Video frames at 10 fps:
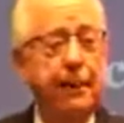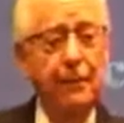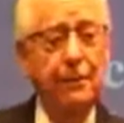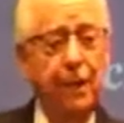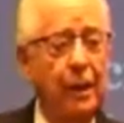
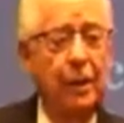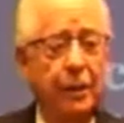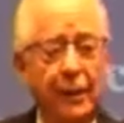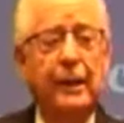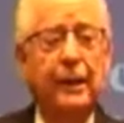It's not
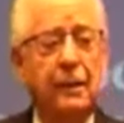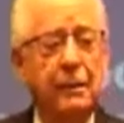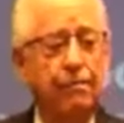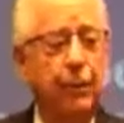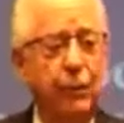unique in
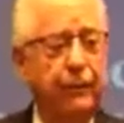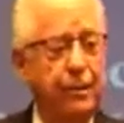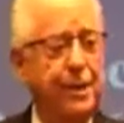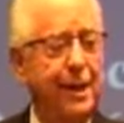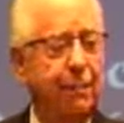this, from
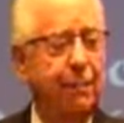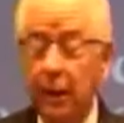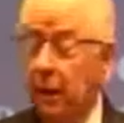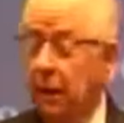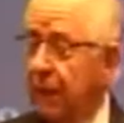the
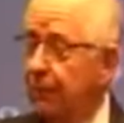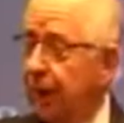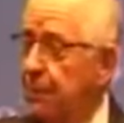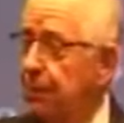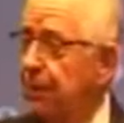standpoint of
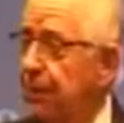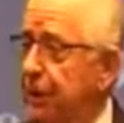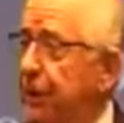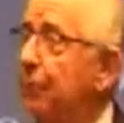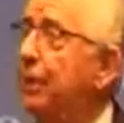God's
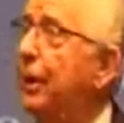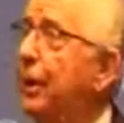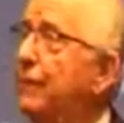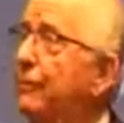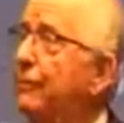provision and
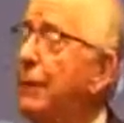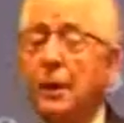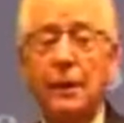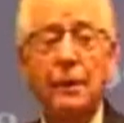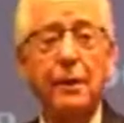protection for
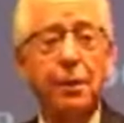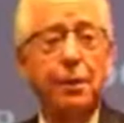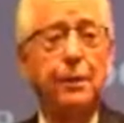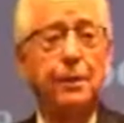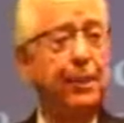the
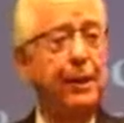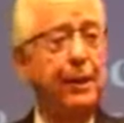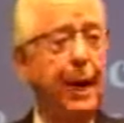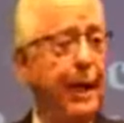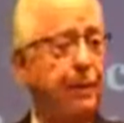Jewish people,
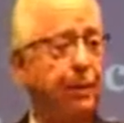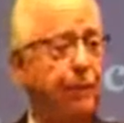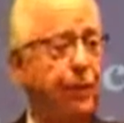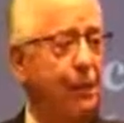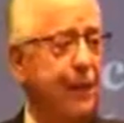the apple
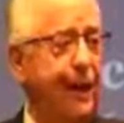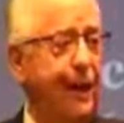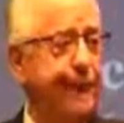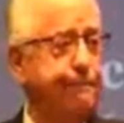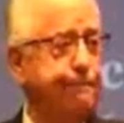of God's
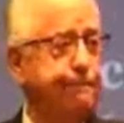eye.